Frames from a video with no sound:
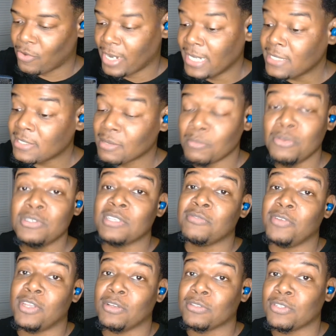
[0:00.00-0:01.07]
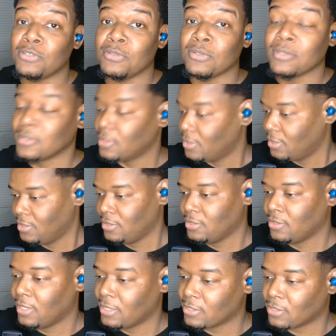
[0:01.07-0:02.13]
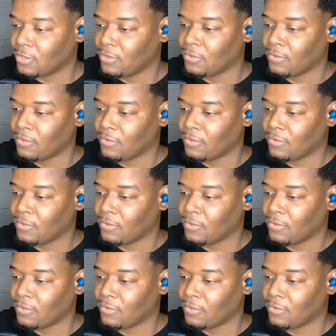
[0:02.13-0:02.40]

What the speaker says: And this is a music video, too. So let's go.